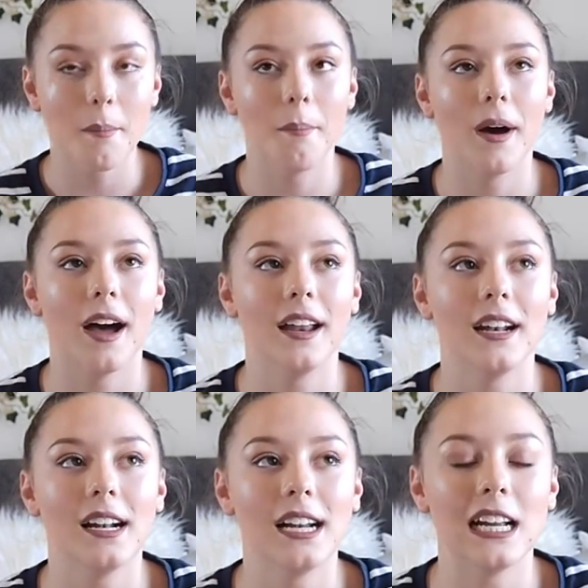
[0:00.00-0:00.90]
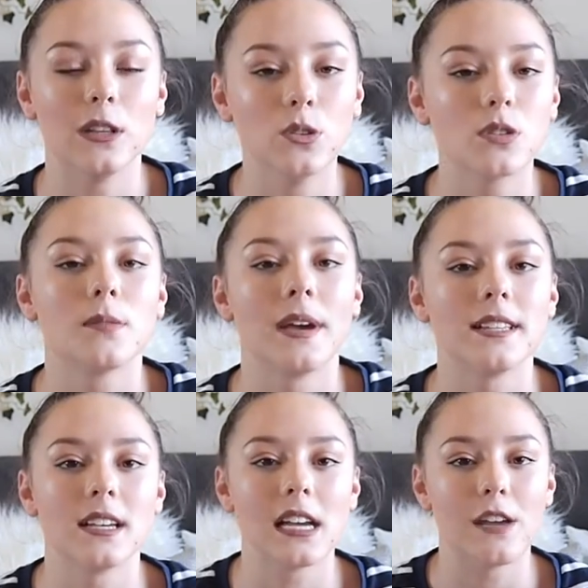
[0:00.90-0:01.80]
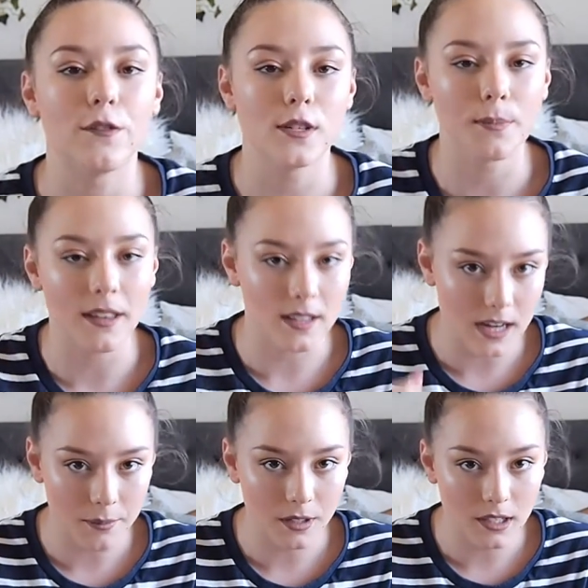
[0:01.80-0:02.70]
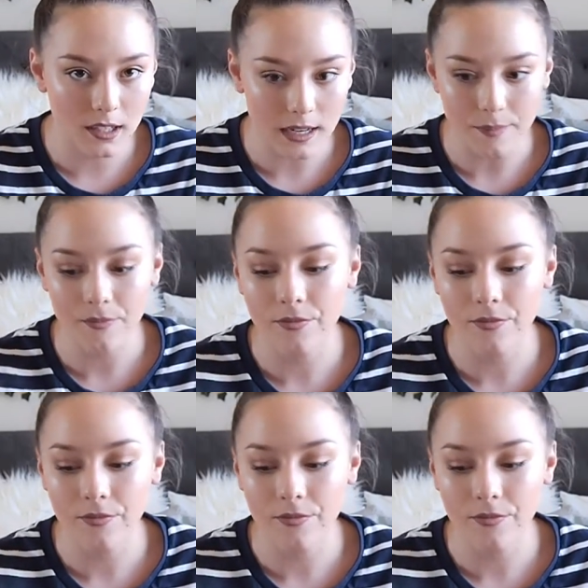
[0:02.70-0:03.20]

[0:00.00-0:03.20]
but it looks amazing if you spend the time blending it in.